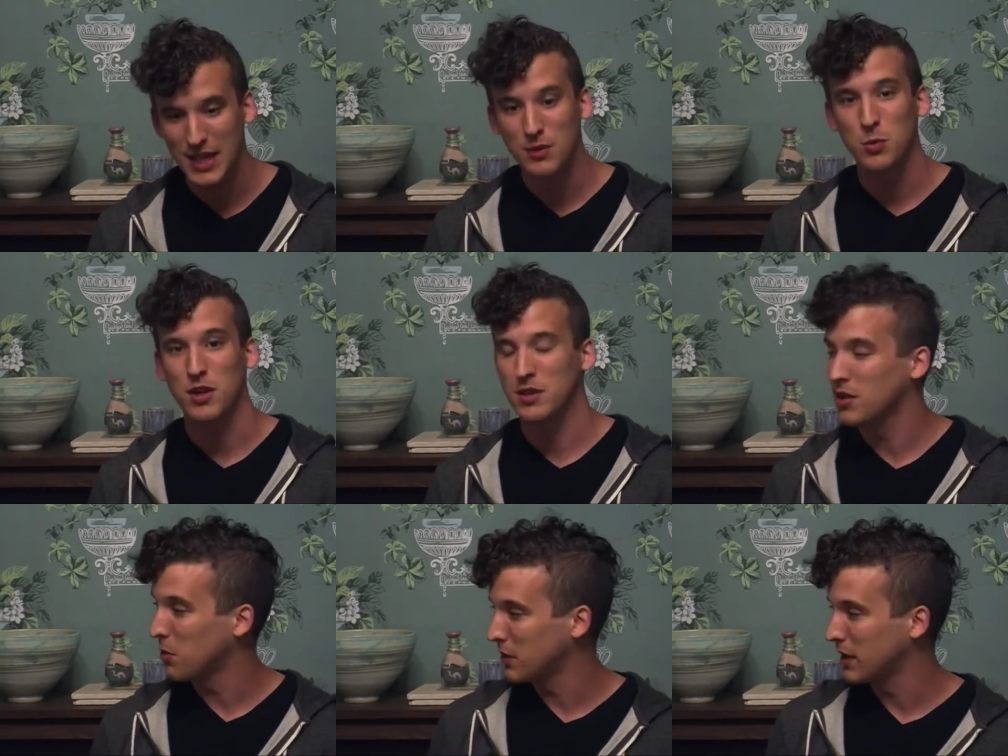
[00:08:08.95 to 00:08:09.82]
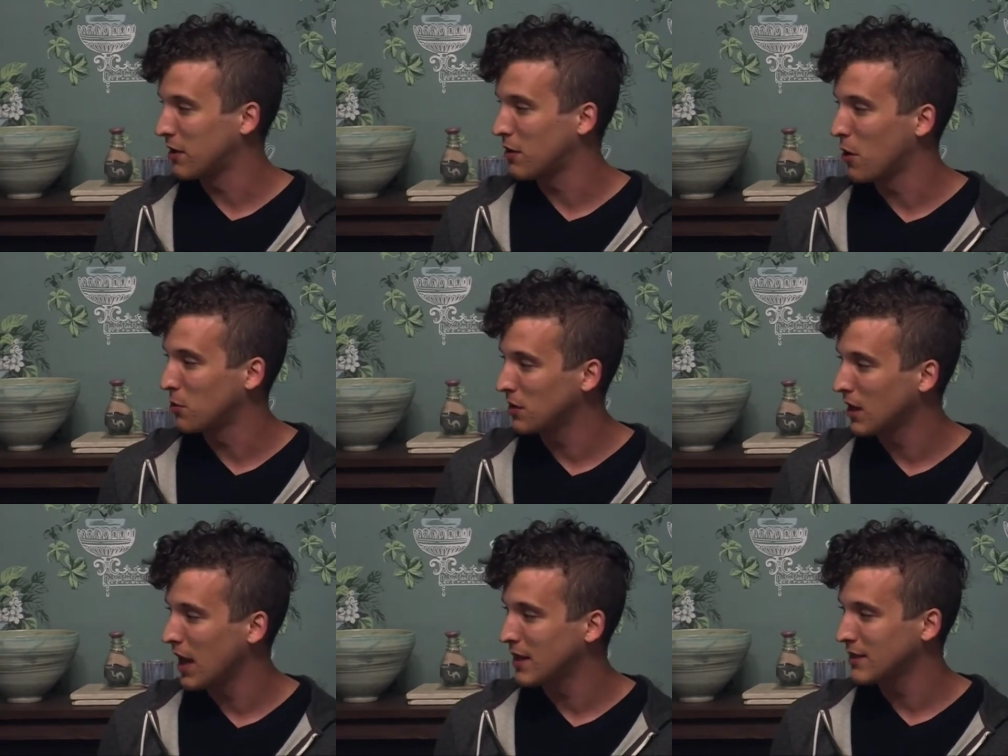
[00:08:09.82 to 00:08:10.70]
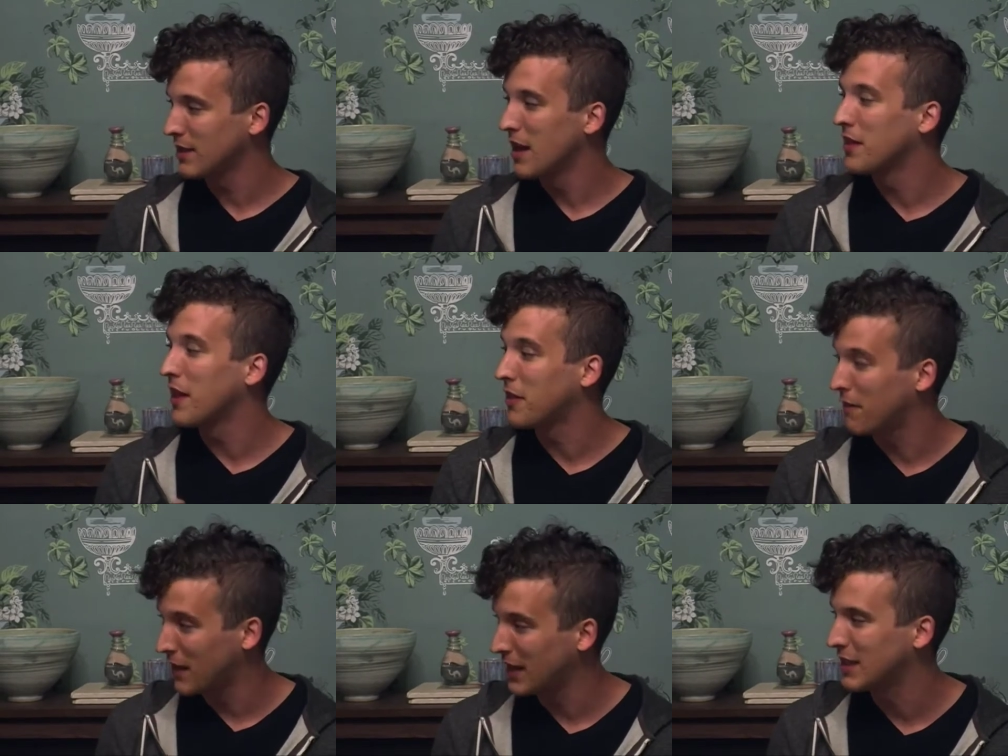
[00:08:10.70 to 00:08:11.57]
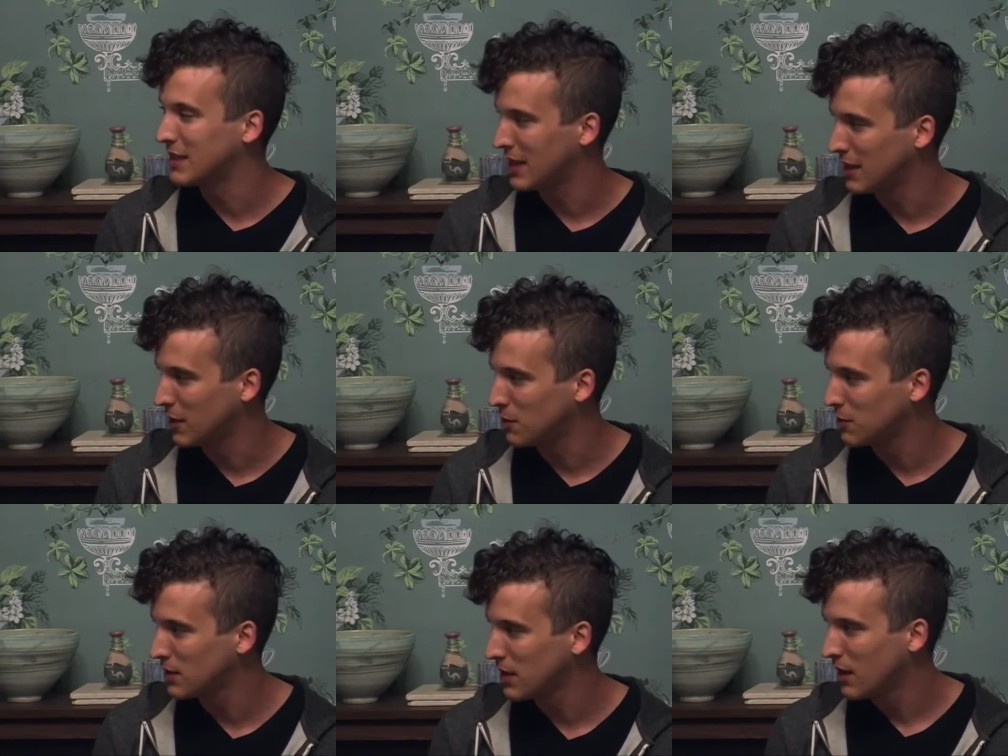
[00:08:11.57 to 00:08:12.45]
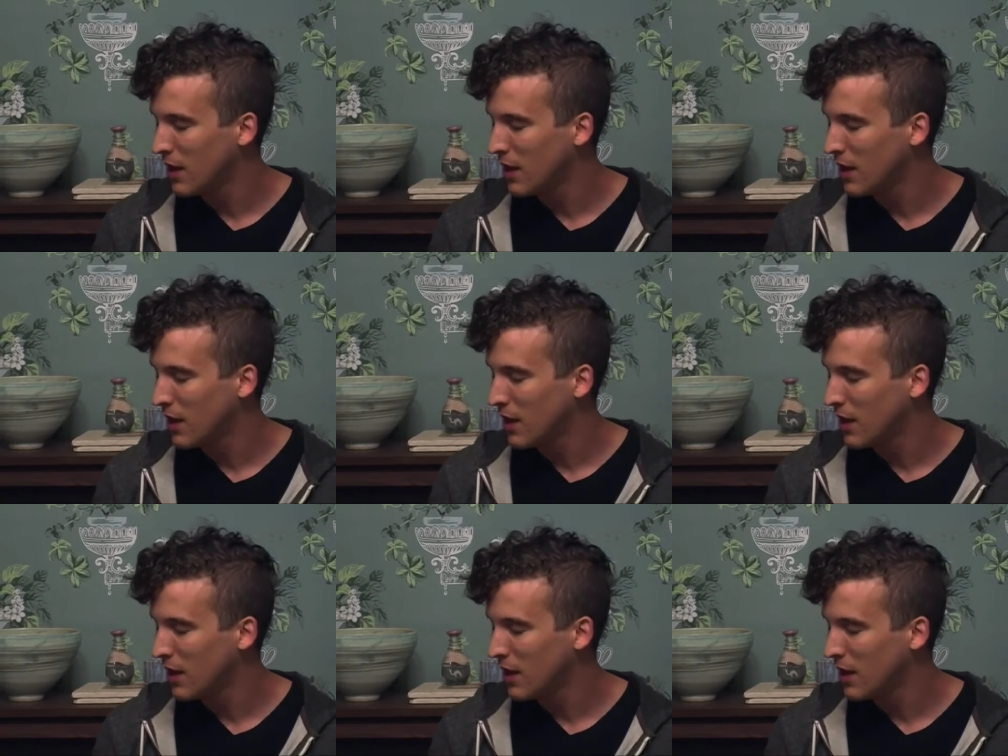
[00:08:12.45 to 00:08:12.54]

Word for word: inward to only their own class, that the fate continues.